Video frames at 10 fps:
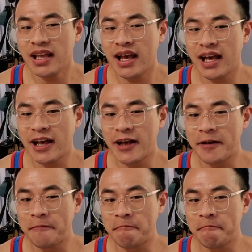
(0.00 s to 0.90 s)

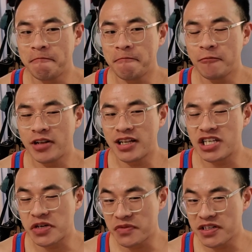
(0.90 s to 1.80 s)
When the
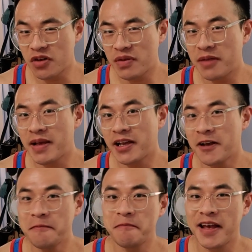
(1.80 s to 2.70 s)
gym was opening back
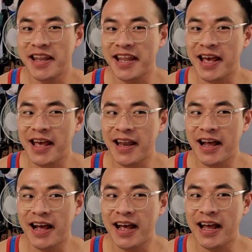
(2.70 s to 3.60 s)
up, and then
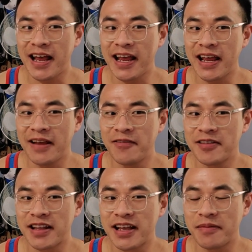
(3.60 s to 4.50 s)
I
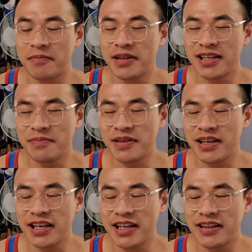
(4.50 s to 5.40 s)
was like, please be
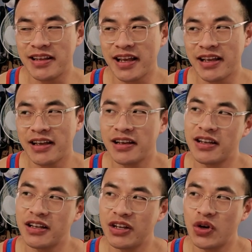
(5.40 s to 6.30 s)
a heat tech
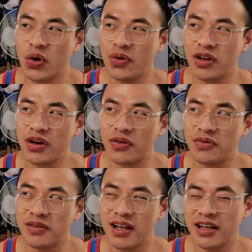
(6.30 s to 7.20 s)
cold, no,
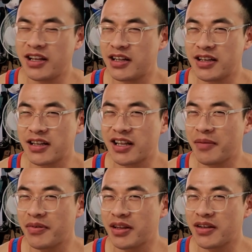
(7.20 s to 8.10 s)
not heat tech, the
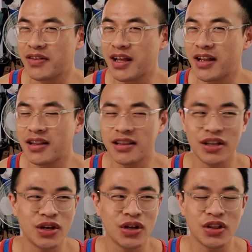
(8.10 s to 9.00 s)
opposite of that.
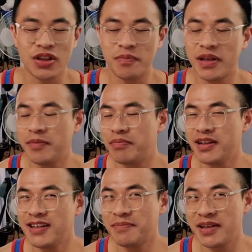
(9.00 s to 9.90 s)
The
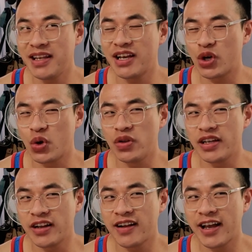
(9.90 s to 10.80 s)
please be a cold
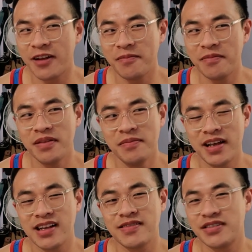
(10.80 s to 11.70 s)
gear item
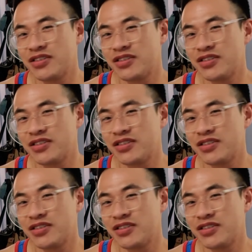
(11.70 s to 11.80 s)
because it was